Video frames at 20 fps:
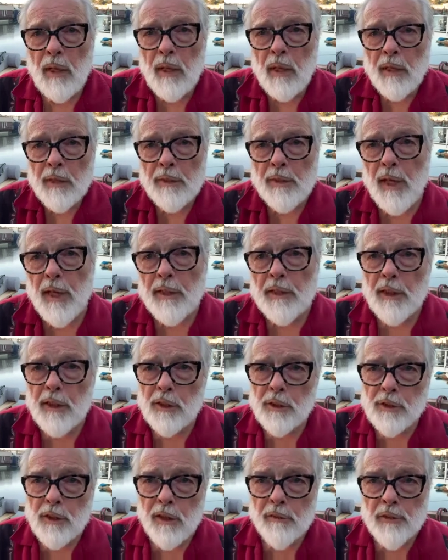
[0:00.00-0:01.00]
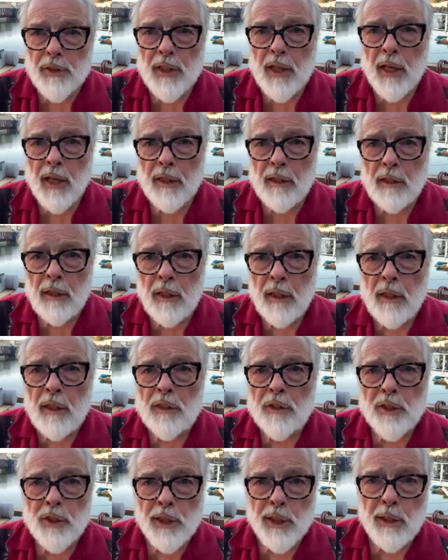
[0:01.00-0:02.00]
In 1978,
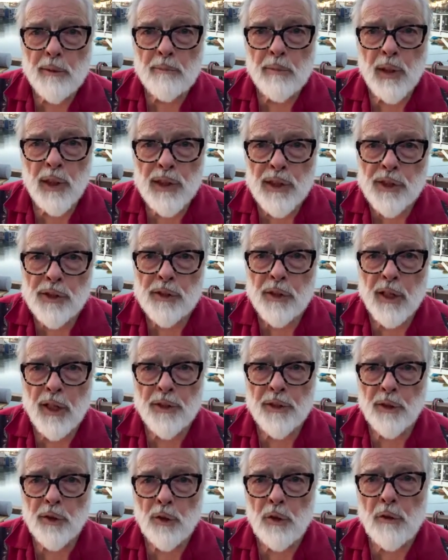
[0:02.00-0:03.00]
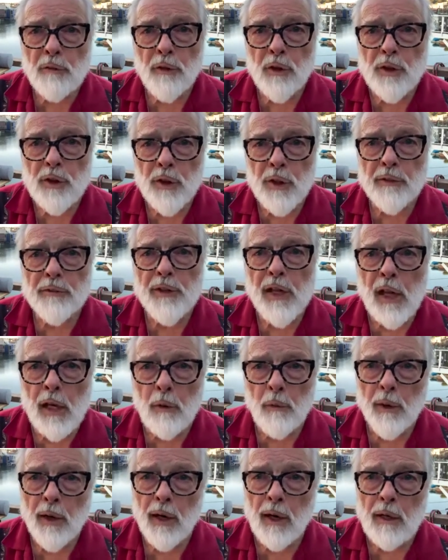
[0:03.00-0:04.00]
C.M. Pleece at the University of
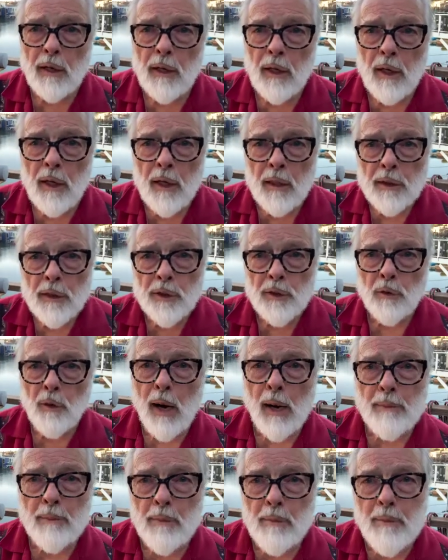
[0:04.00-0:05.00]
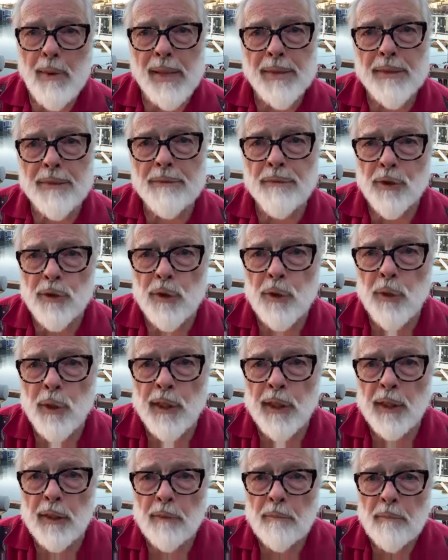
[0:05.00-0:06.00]
Delaware described a method for
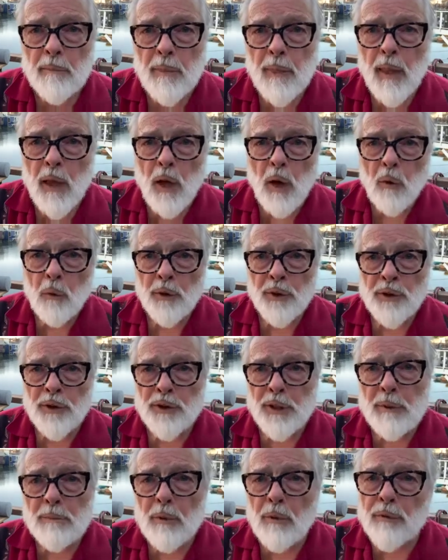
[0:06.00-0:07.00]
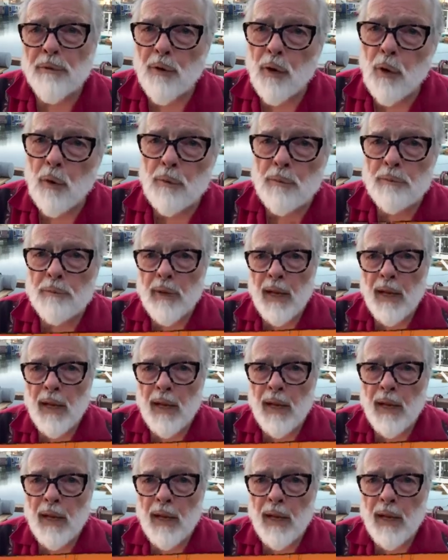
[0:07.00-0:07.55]
doing it, with a simple float,